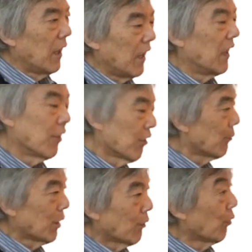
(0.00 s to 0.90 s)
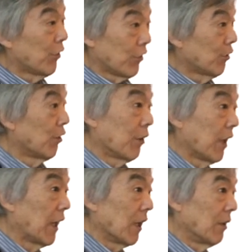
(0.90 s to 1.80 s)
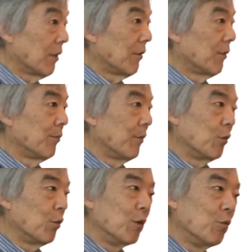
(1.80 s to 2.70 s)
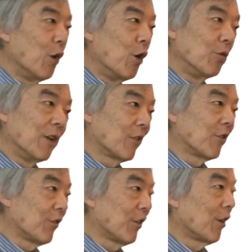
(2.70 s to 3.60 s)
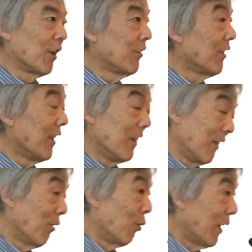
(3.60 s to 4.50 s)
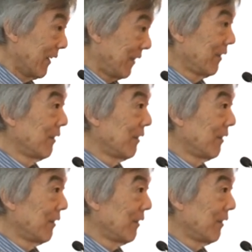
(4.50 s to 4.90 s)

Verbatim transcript: And then sometimes we still don't get it, but we won't necessarily say, what?